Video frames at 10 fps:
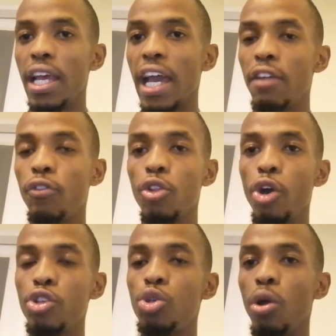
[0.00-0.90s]
And for
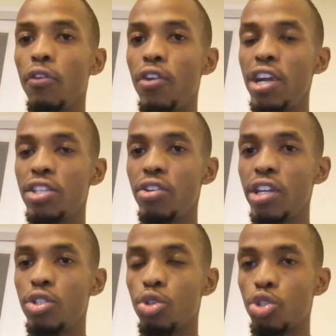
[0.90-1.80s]
those who are very
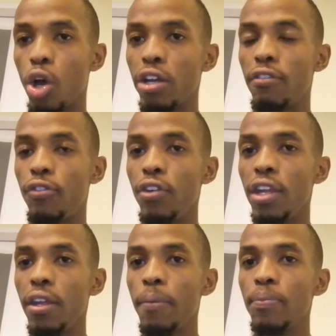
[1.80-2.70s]
serious to start it
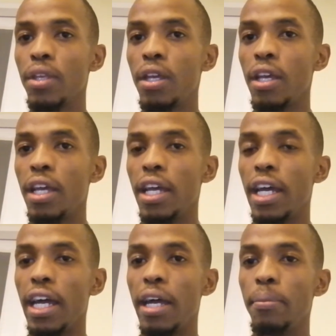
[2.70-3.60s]
free,
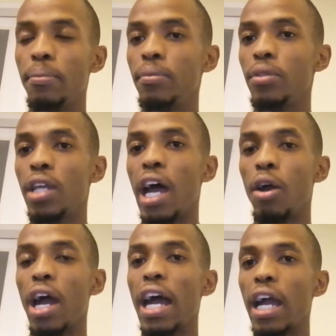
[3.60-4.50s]

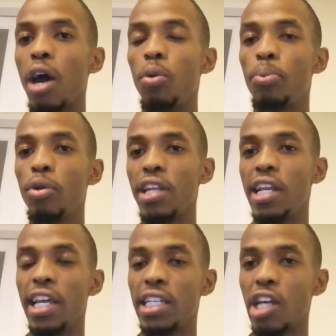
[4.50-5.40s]
I'll put a
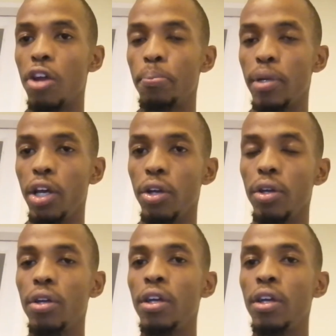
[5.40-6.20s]
link down below.